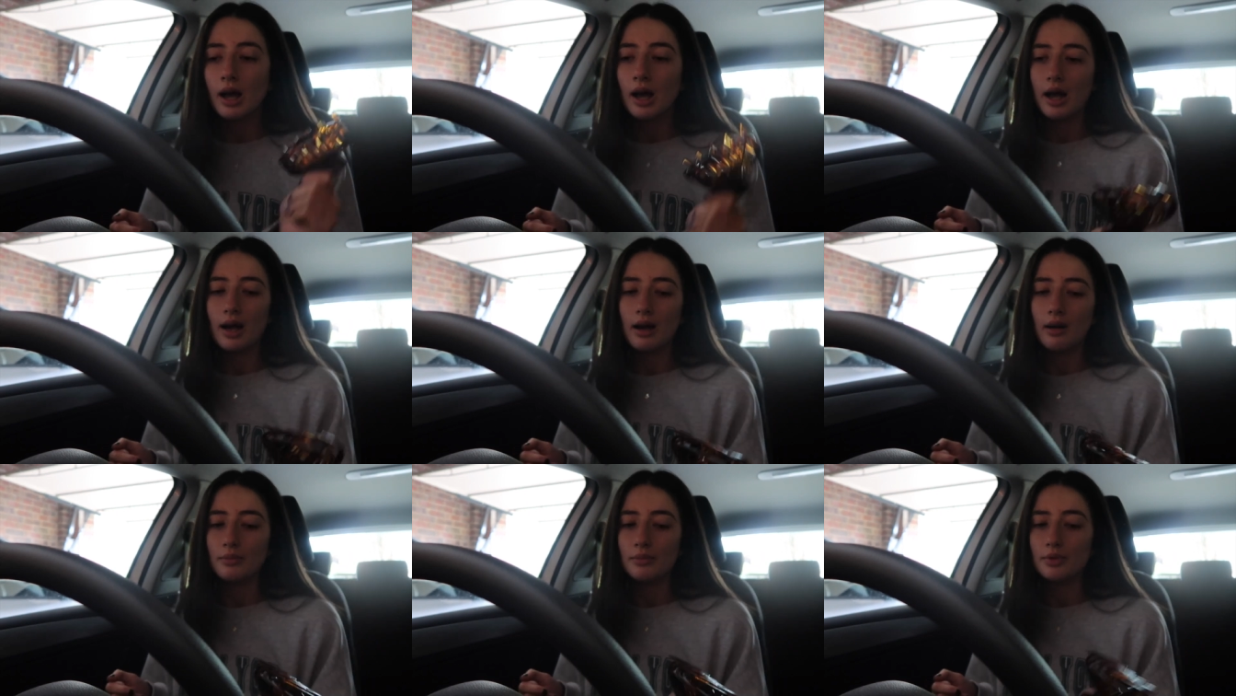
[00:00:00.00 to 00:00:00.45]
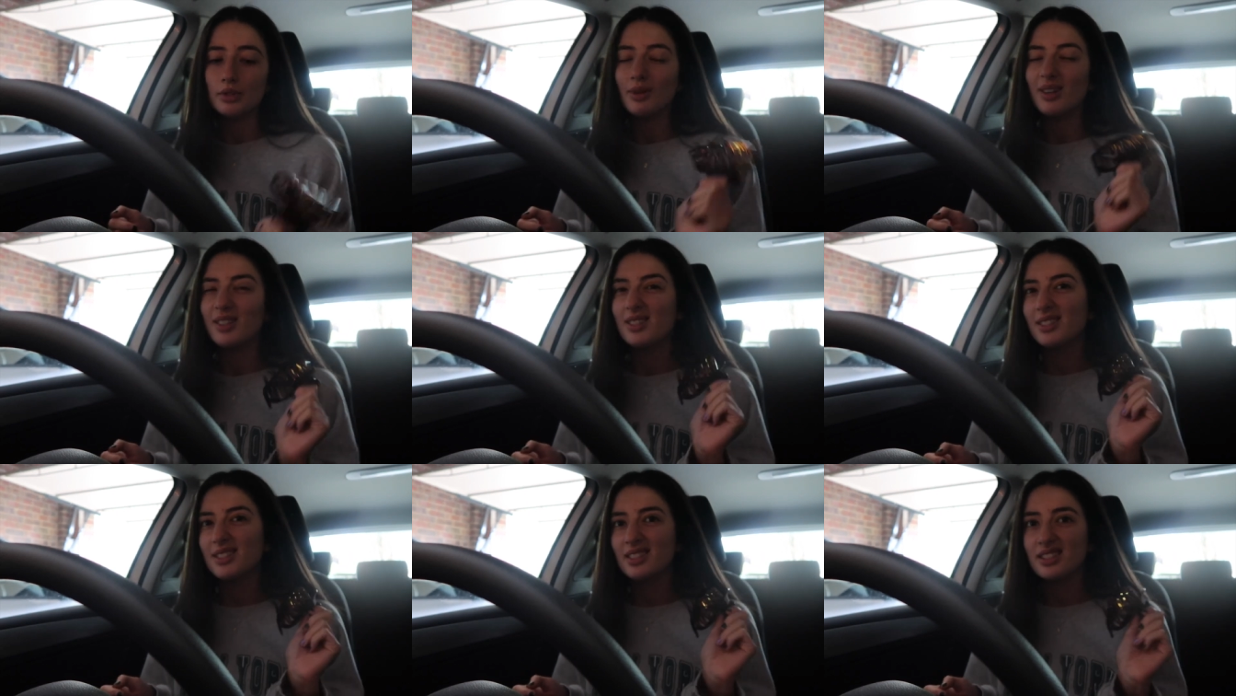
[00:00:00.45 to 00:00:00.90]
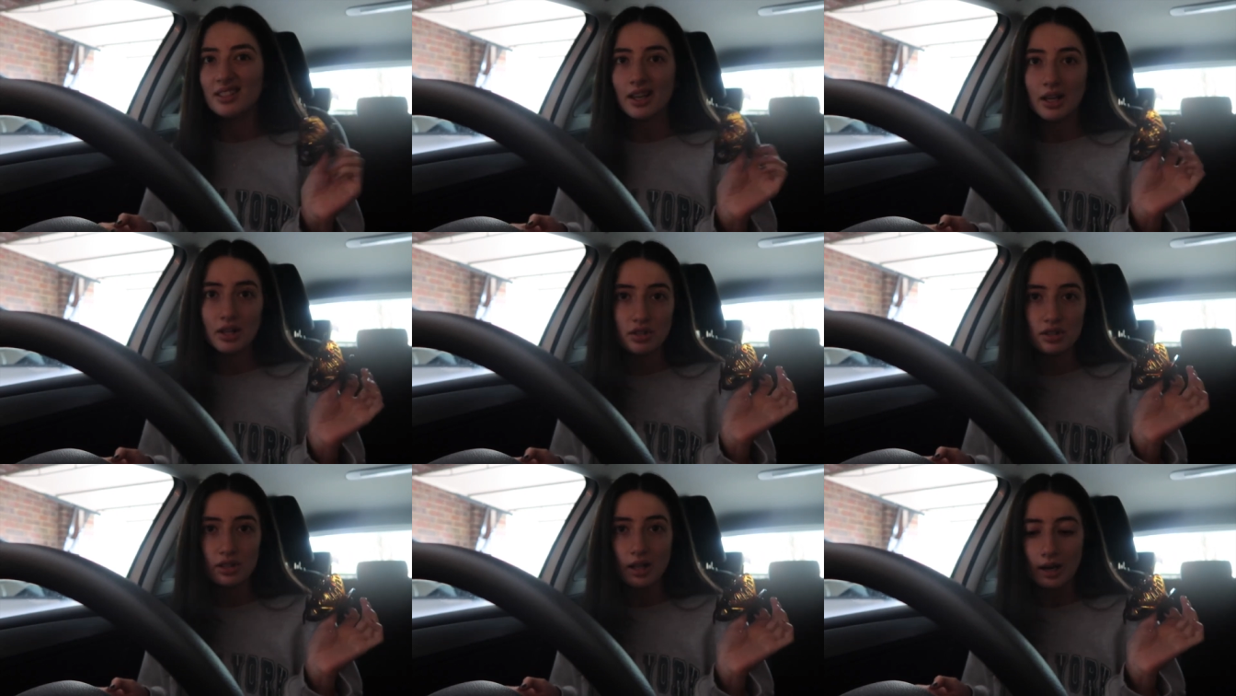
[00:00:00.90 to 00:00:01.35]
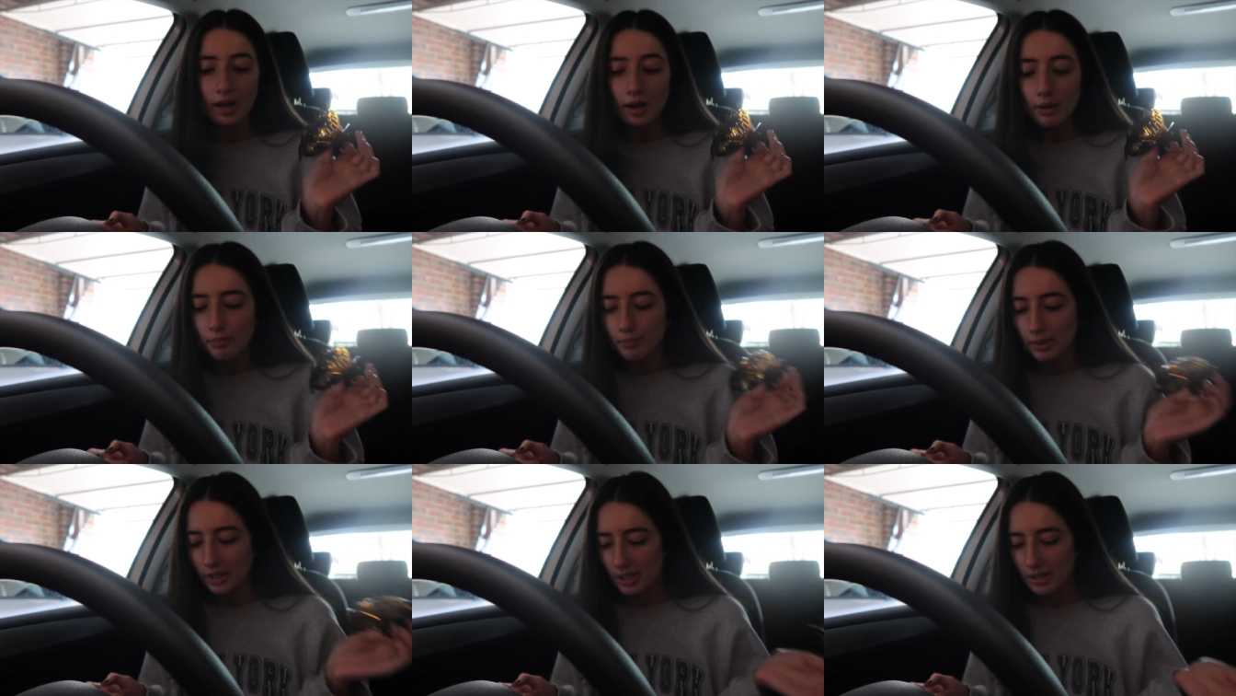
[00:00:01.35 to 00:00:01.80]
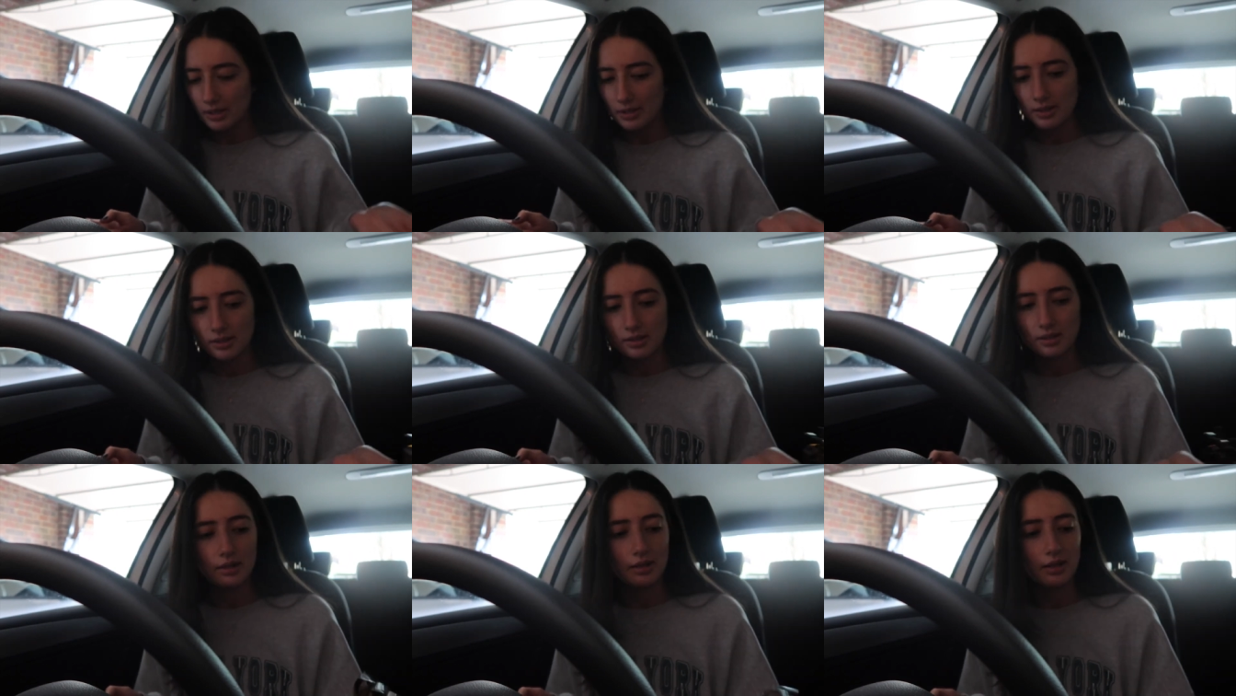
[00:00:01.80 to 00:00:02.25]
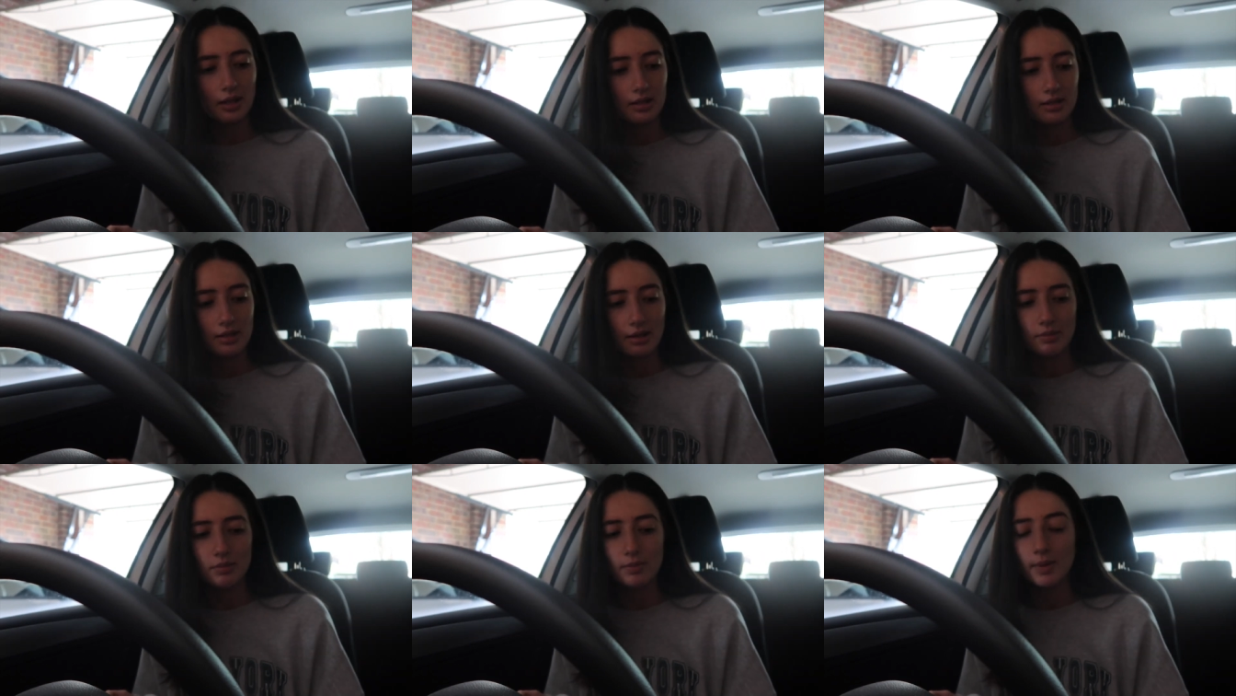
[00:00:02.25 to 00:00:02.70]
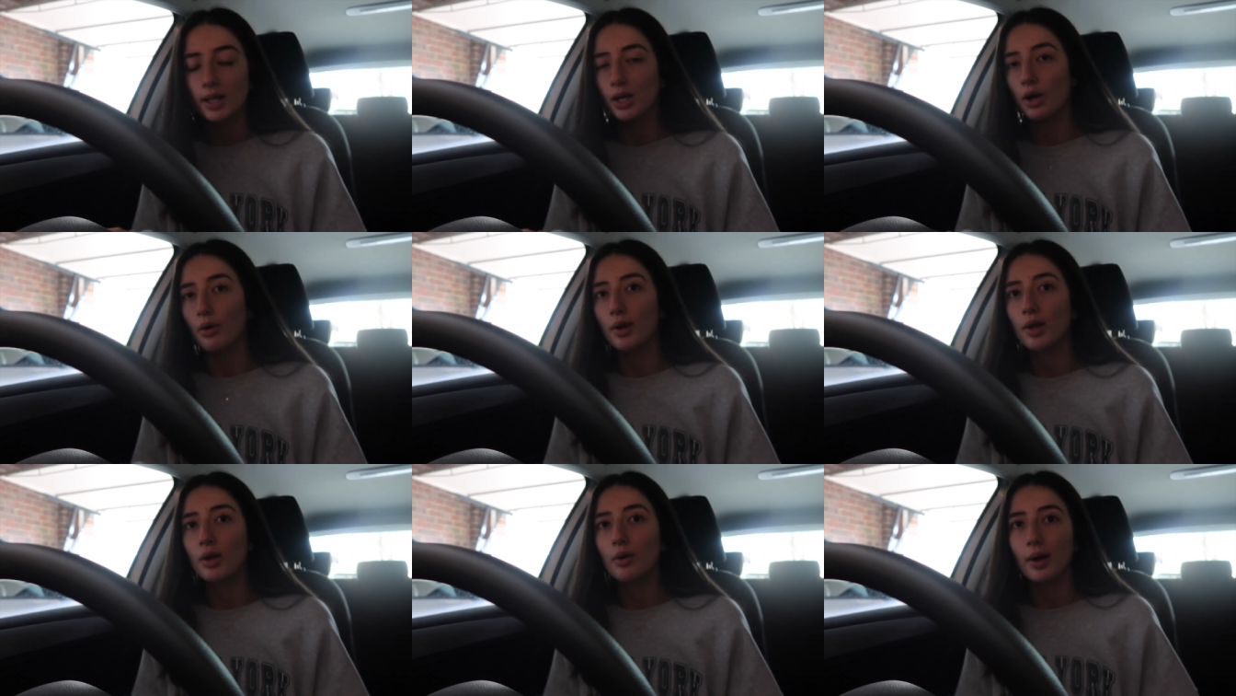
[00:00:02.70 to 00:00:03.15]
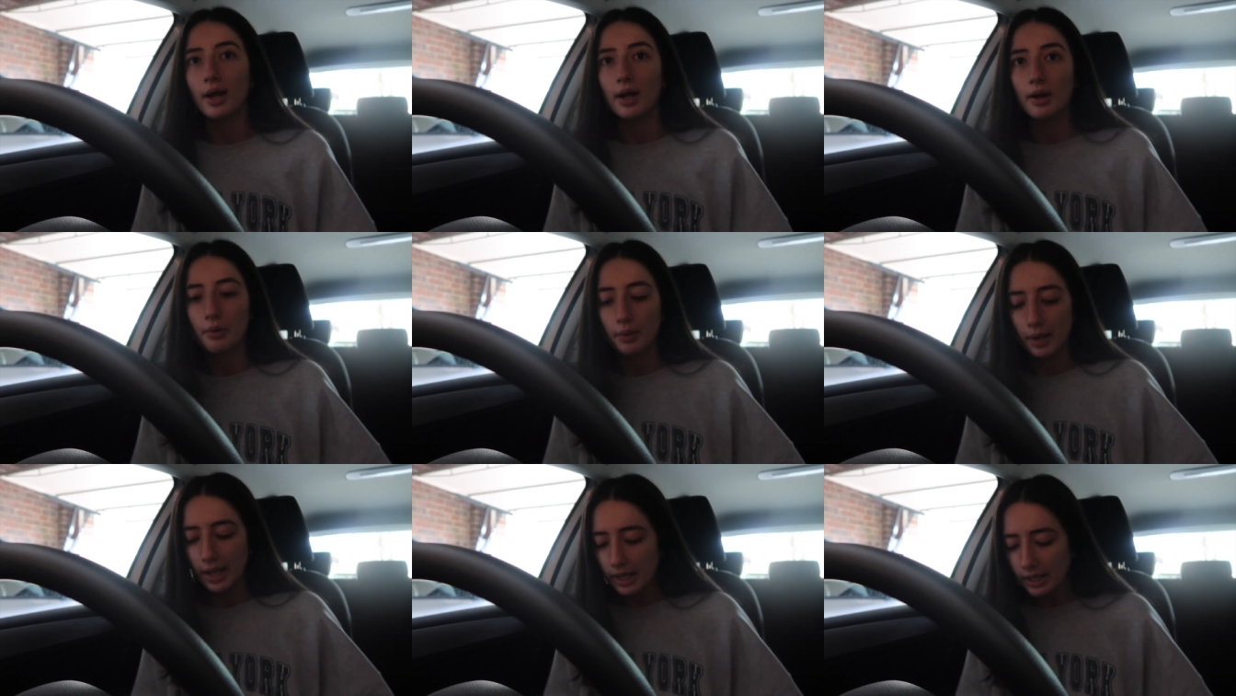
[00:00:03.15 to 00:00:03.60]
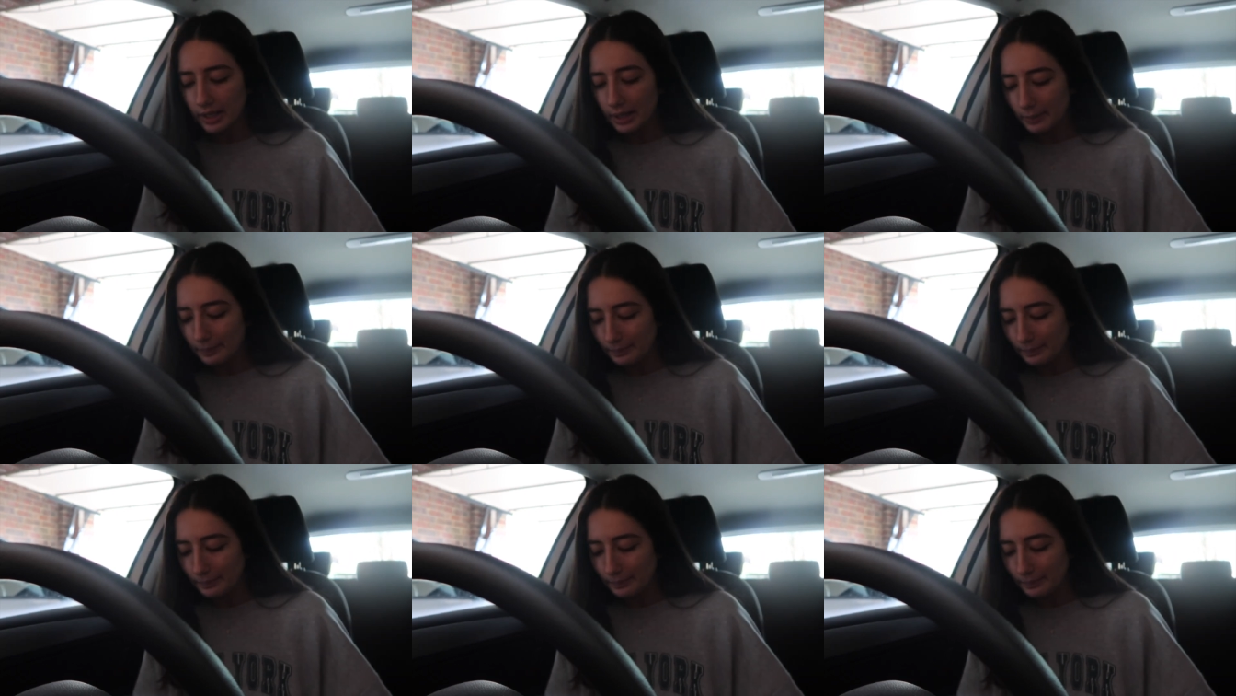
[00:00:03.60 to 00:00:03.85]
um, so I just snatched that up because it seemed to be going quite quick.